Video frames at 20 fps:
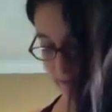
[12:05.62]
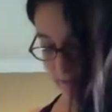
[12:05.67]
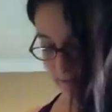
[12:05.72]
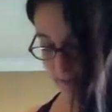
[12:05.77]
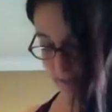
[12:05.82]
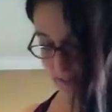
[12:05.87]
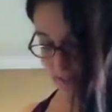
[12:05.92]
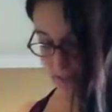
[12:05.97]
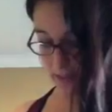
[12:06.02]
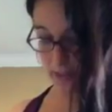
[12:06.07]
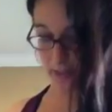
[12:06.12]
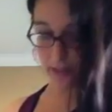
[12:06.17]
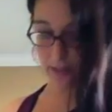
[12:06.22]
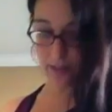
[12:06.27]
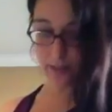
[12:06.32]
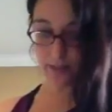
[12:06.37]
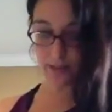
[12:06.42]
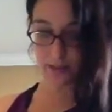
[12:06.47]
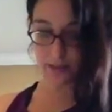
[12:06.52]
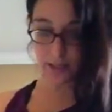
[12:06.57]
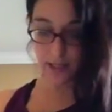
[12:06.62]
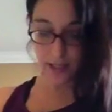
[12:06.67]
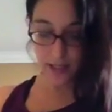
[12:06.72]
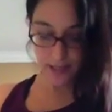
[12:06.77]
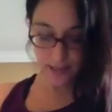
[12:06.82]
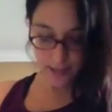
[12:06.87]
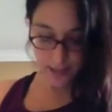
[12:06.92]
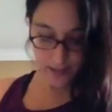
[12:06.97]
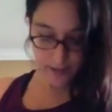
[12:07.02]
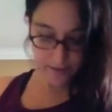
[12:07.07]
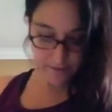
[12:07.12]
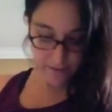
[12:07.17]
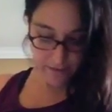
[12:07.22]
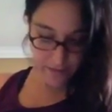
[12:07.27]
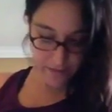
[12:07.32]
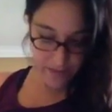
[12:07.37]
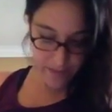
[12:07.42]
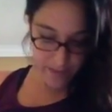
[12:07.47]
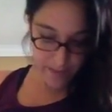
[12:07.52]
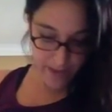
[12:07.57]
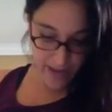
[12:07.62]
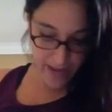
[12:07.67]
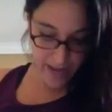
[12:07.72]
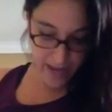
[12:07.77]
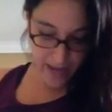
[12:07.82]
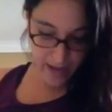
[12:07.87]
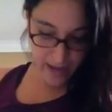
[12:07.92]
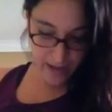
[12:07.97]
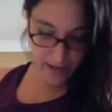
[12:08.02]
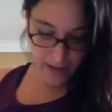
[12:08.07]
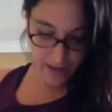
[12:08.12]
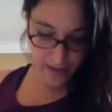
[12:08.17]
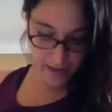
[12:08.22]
the sticky stuff from the back.